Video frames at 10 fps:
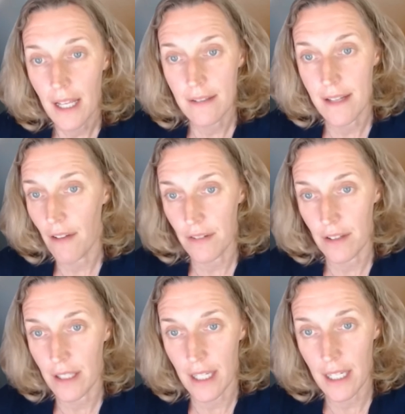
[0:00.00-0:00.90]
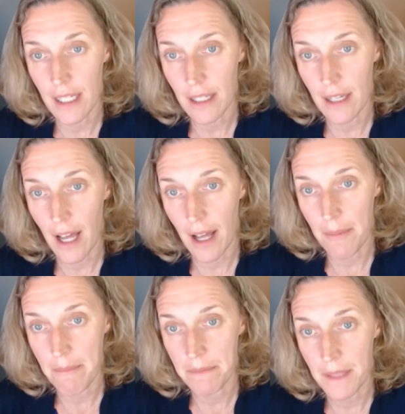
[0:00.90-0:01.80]
definitely
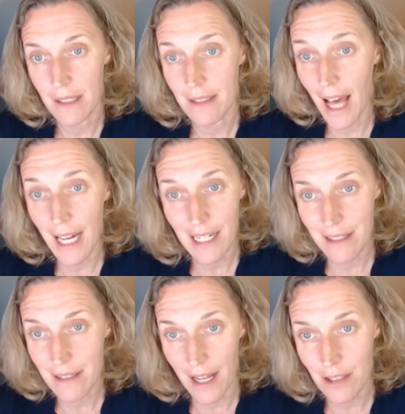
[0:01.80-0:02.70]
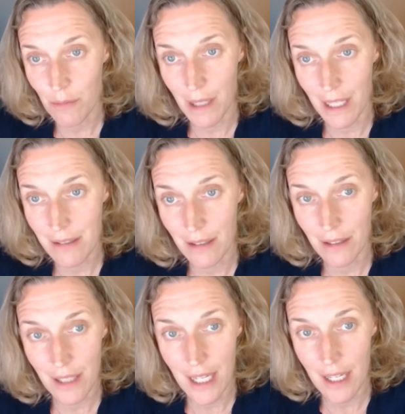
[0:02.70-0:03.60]
not an enticement to
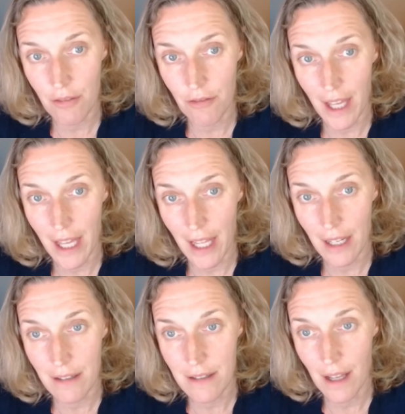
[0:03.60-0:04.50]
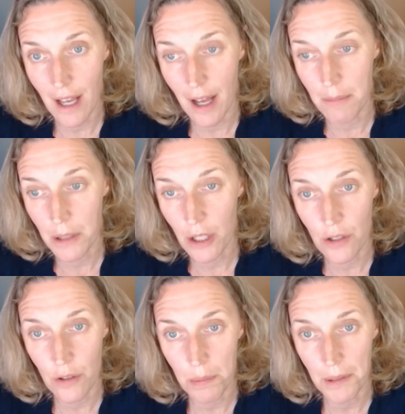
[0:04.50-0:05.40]
leave and
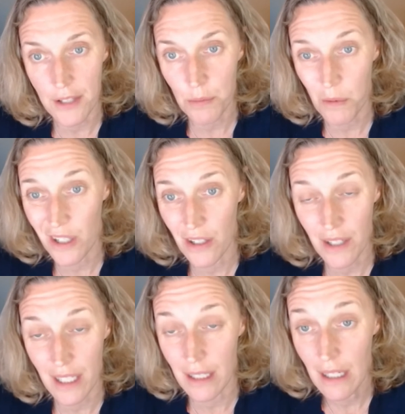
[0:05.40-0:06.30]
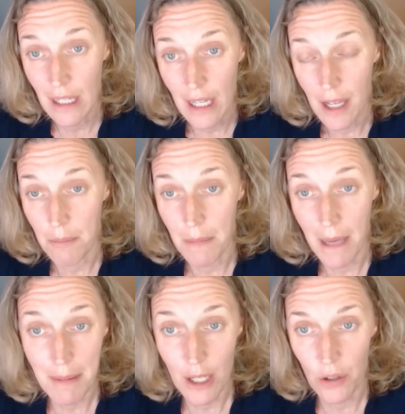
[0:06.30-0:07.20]
go to a place where you can
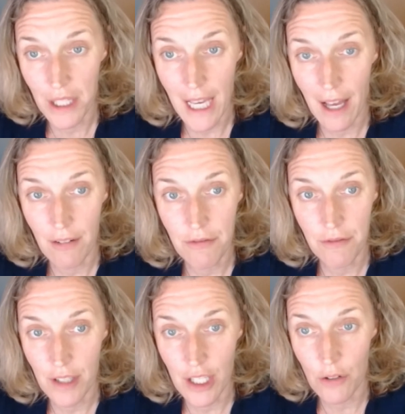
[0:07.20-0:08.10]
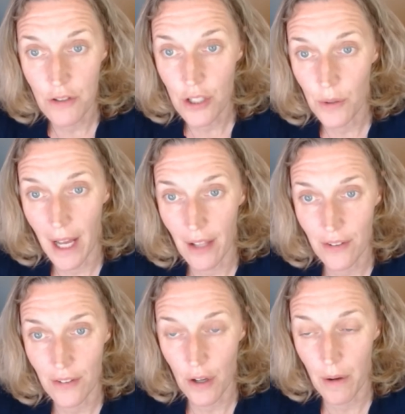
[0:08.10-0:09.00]
maybe only have 2
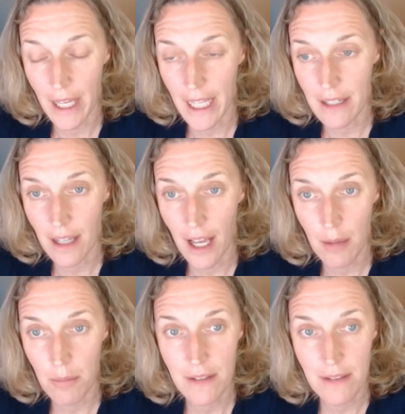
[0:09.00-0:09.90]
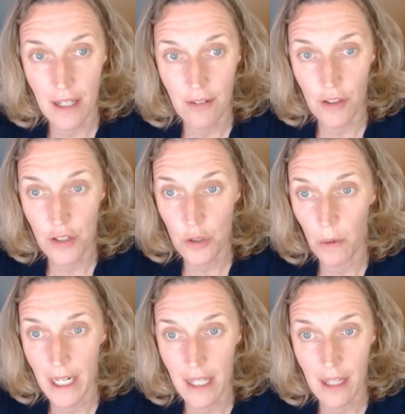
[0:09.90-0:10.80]
houses going at a time instead of the
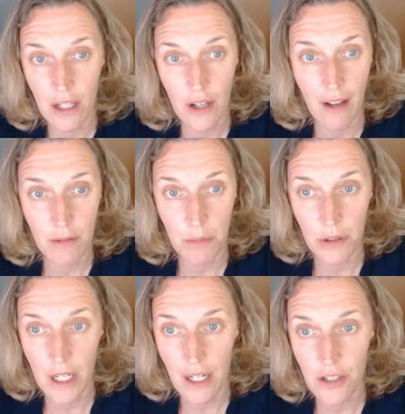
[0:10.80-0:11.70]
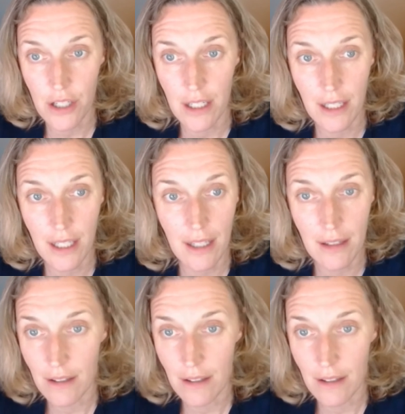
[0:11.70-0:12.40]
20 that you have in production, and get